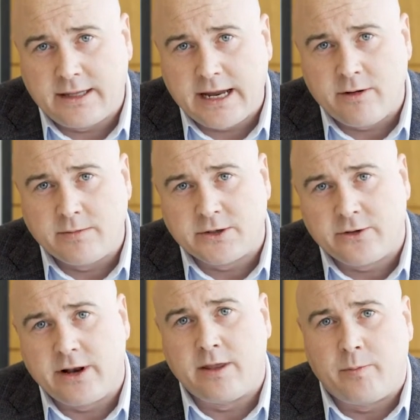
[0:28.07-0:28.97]
dirhams that
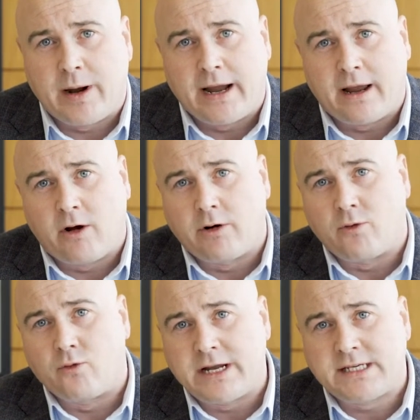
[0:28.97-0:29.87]
are in the bank, are
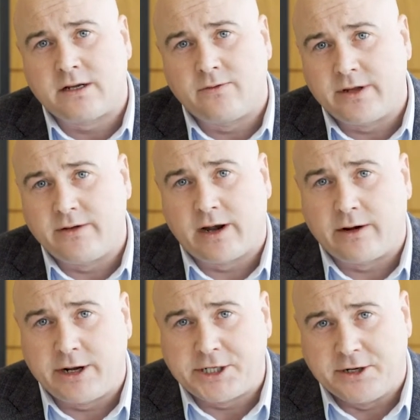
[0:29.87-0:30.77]
at risk of
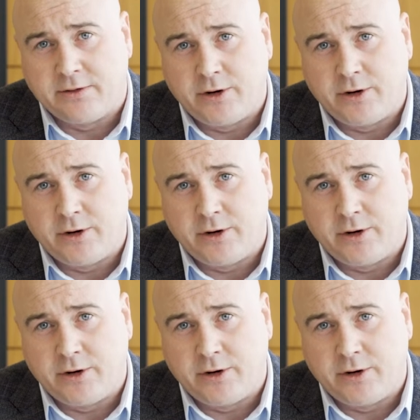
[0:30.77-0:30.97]
devaluation if